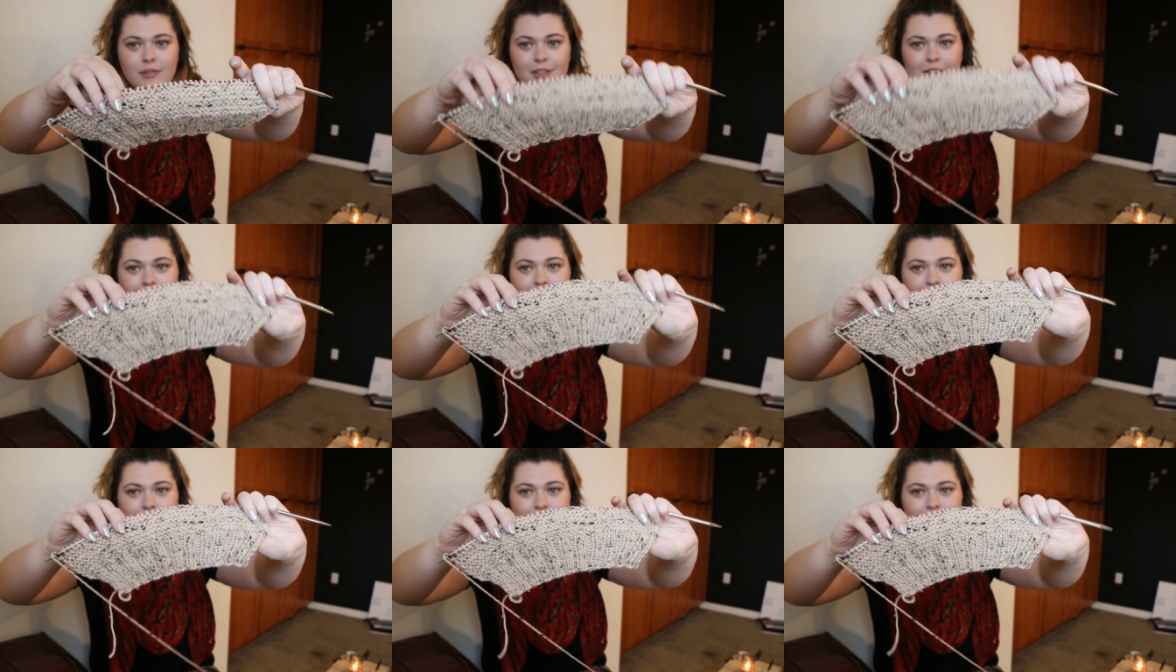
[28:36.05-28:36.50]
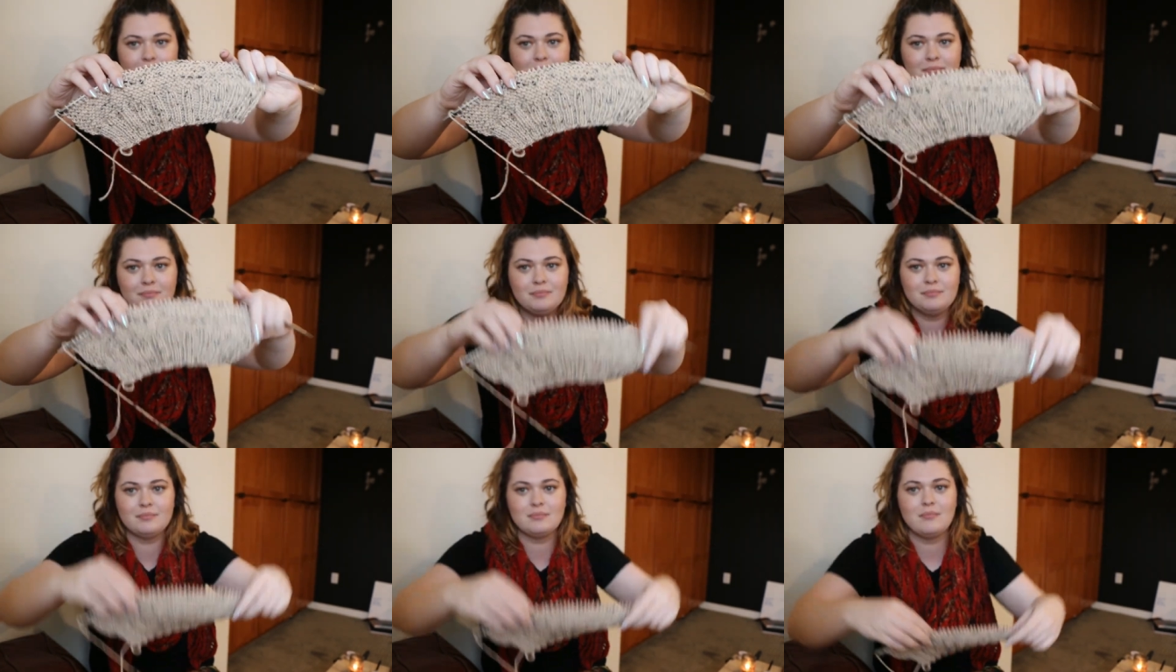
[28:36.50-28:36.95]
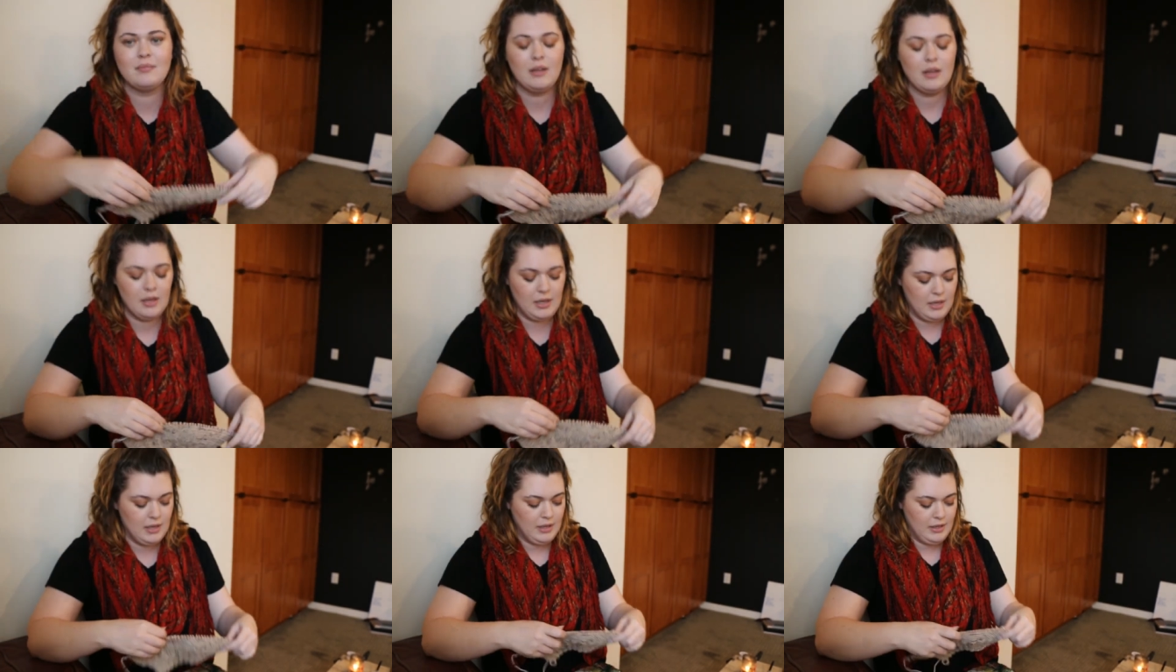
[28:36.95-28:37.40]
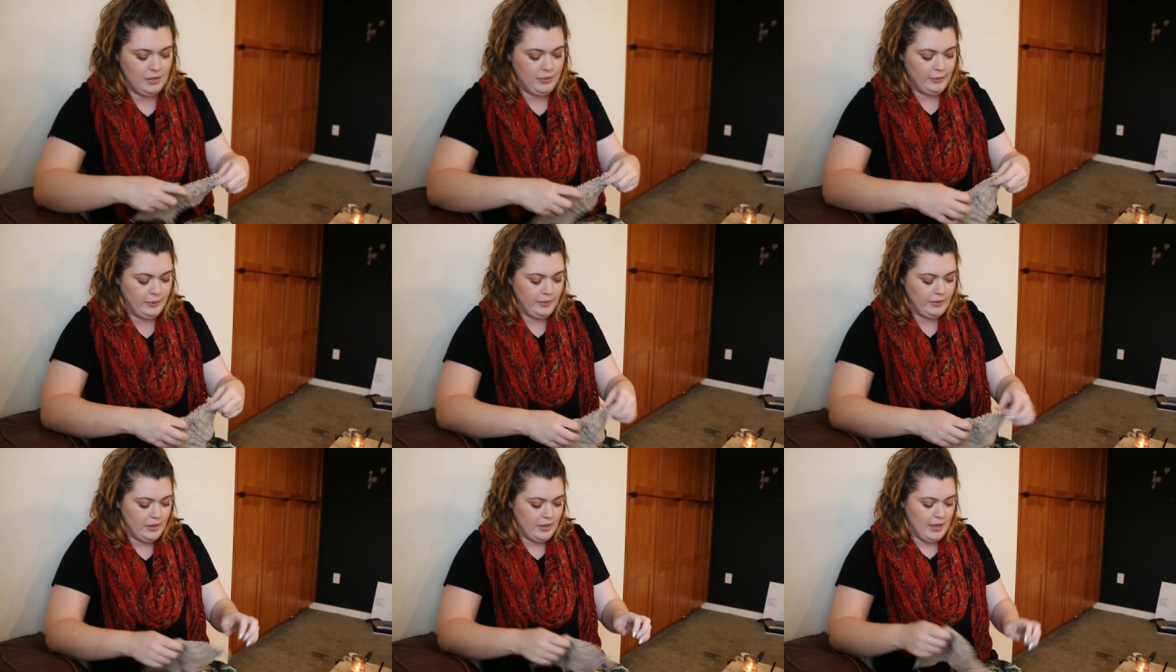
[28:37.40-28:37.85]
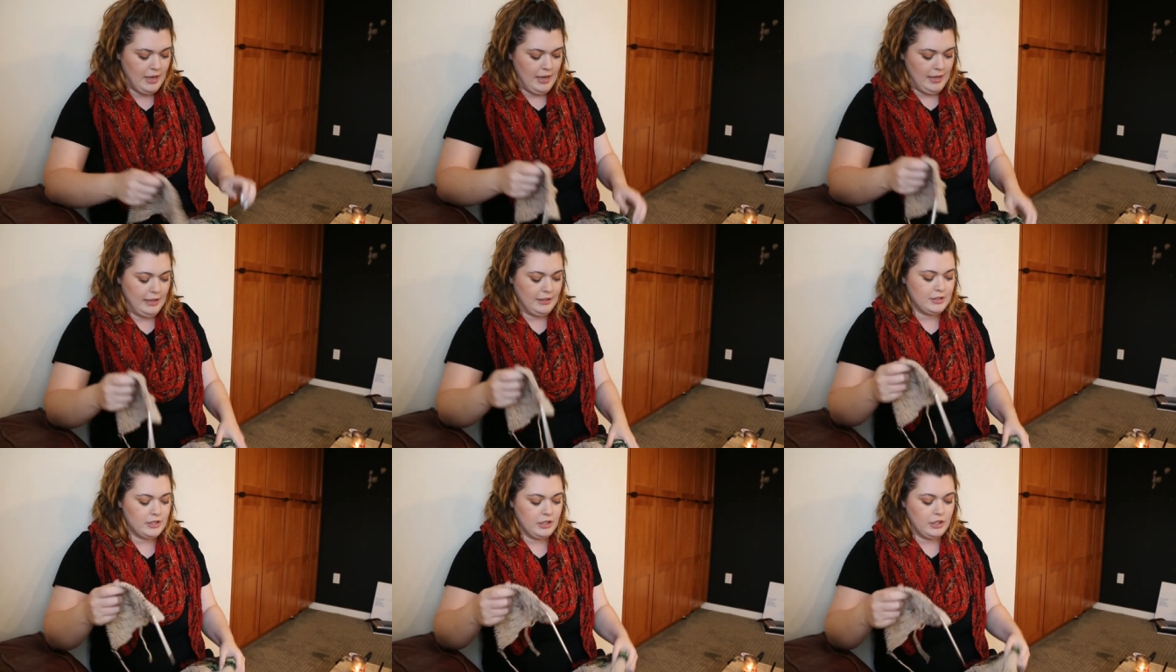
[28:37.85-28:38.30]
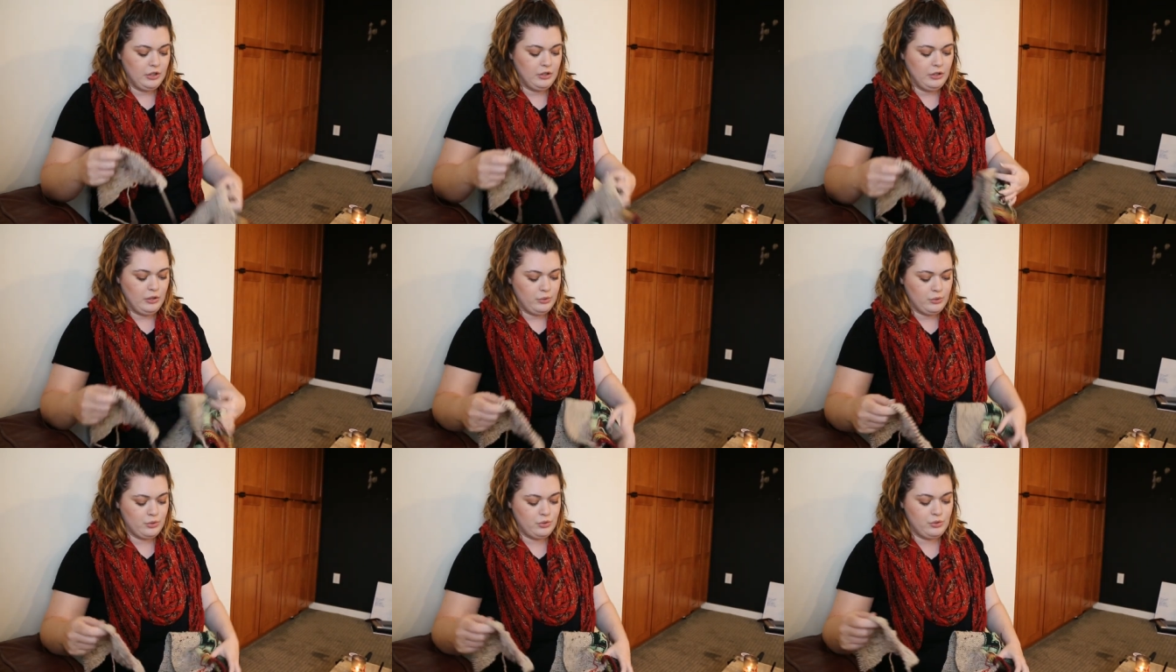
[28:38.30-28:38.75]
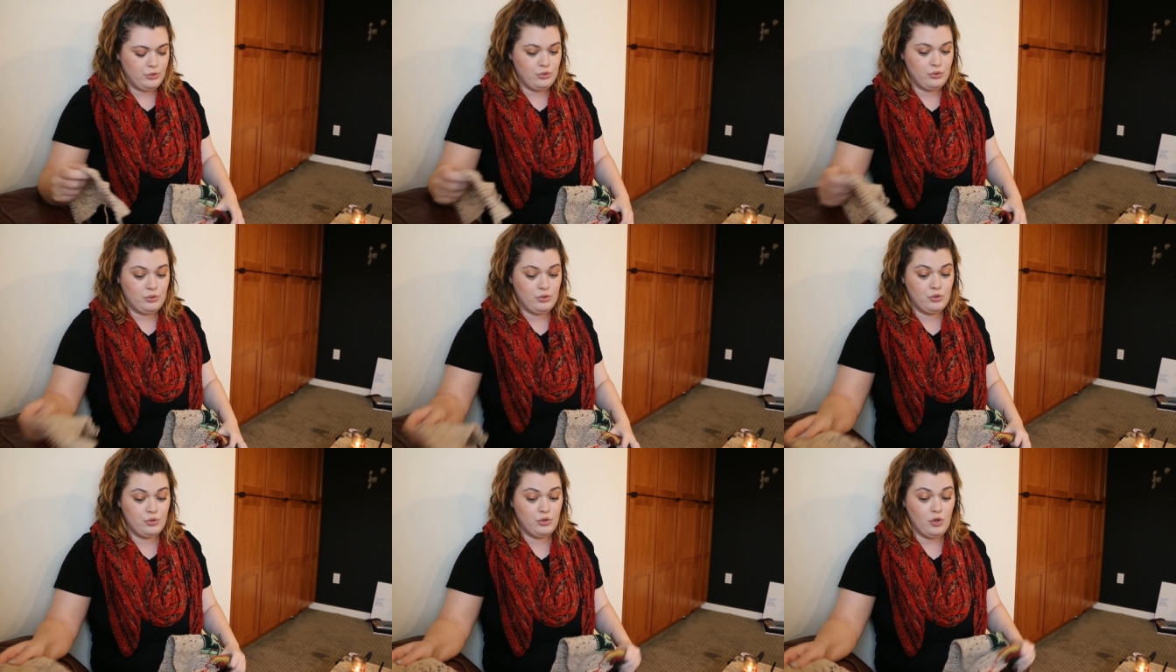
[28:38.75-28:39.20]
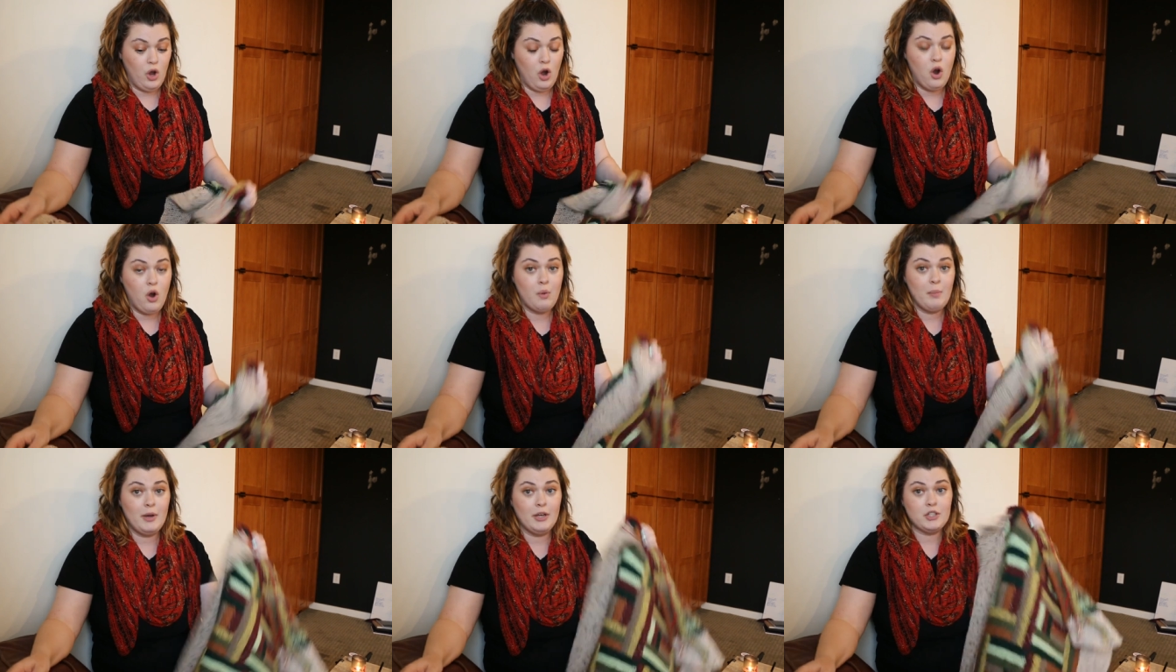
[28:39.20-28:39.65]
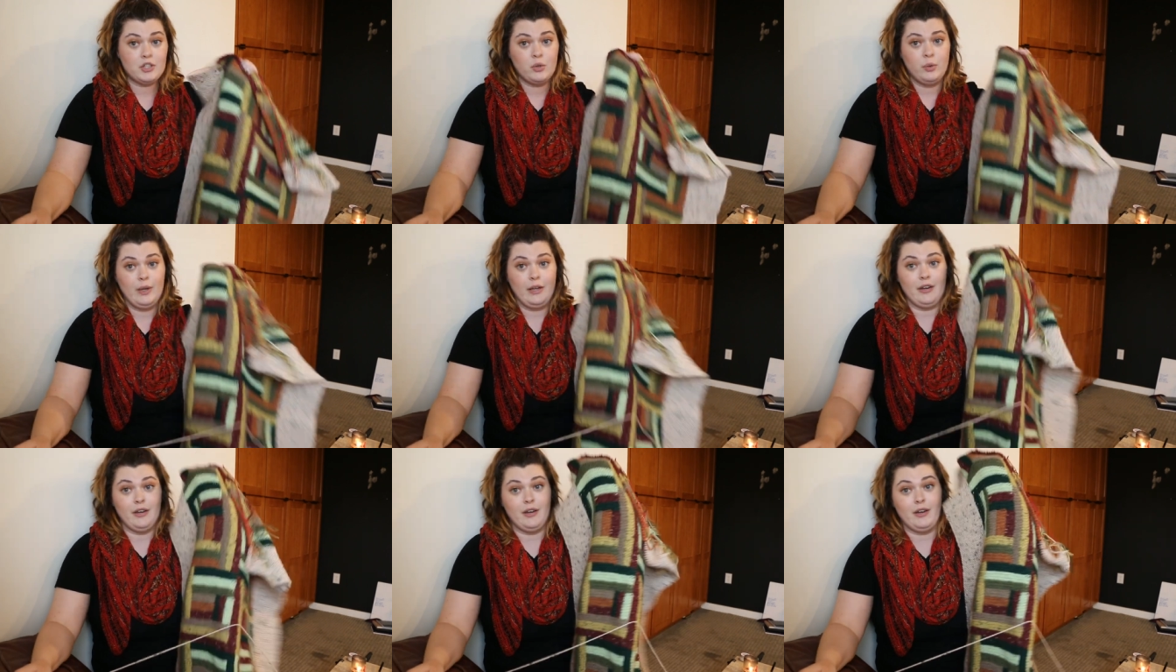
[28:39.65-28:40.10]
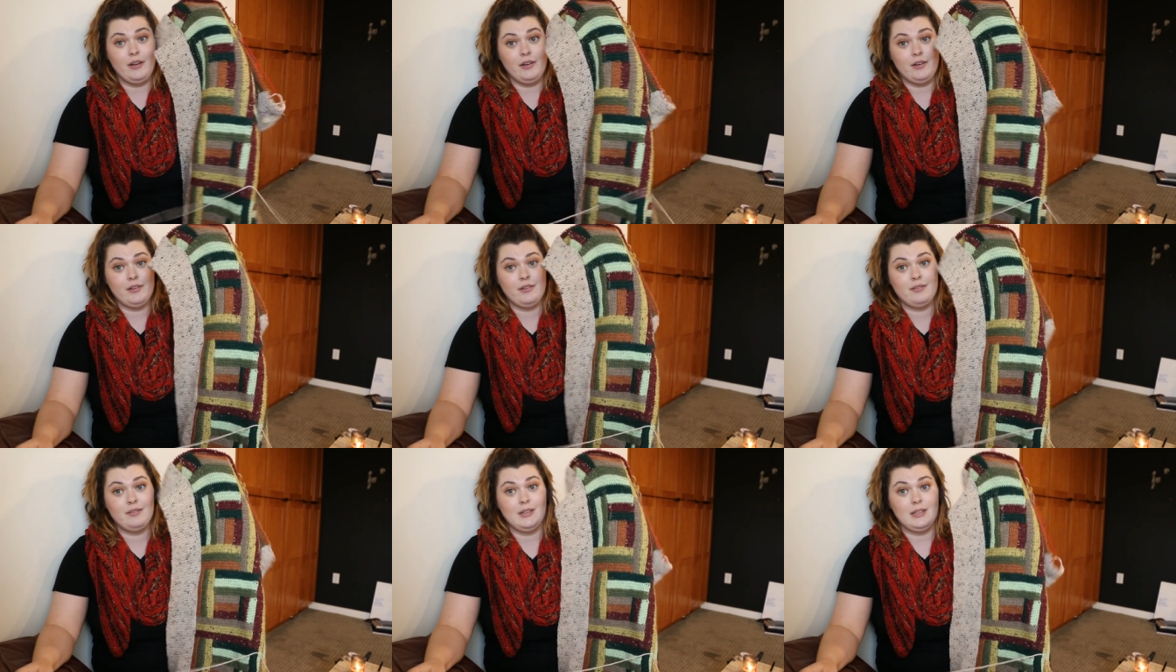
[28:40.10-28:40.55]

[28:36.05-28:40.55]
And it's gonna go so much quicker